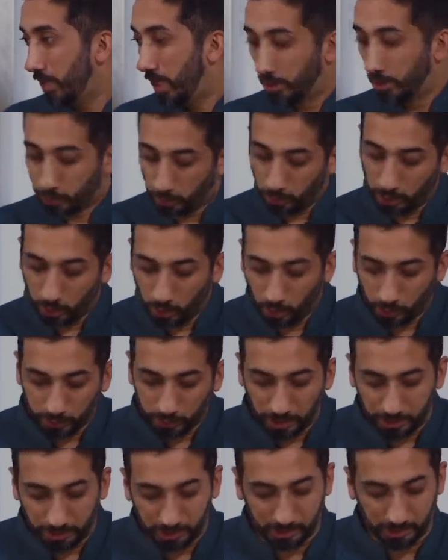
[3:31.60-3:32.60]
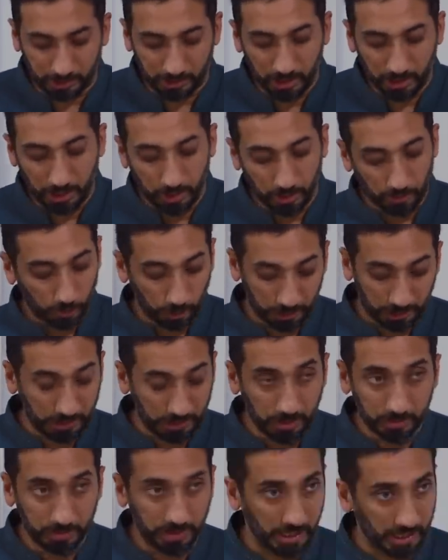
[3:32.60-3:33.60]
And so he goes on this, what
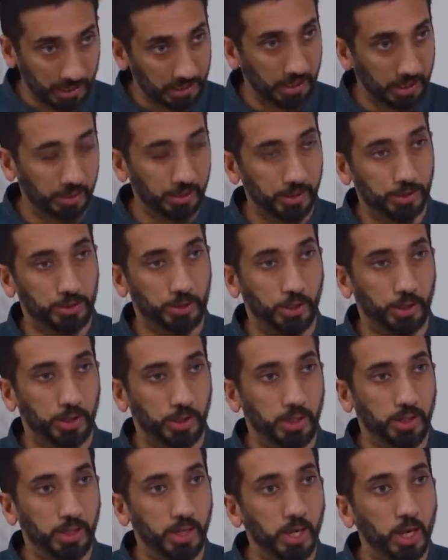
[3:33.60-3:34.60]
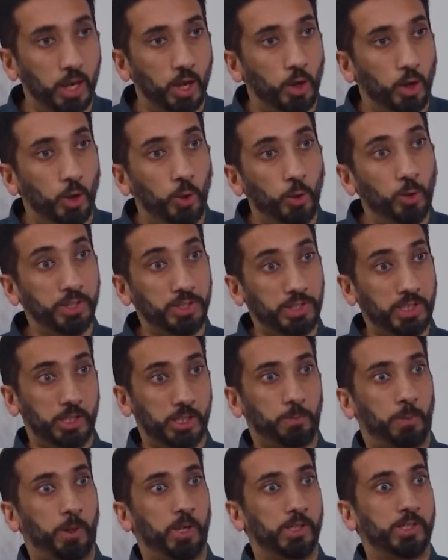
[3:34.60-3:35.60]
seems like an endless journey. Who is
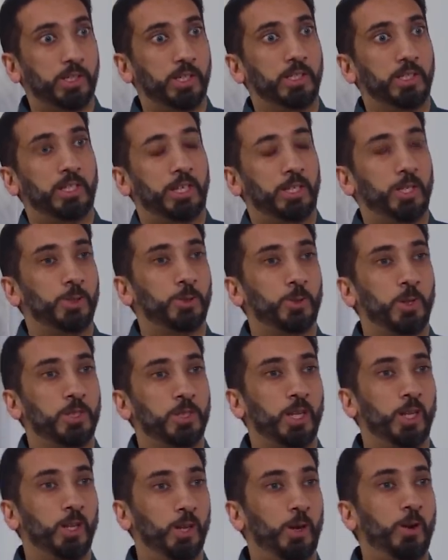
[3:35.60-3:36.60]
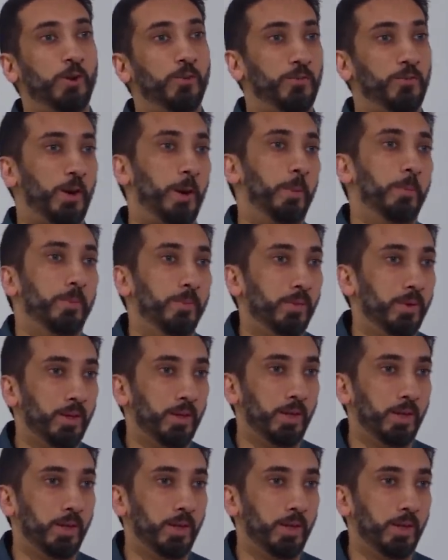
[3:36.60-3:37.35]
this person that he's going to learn from?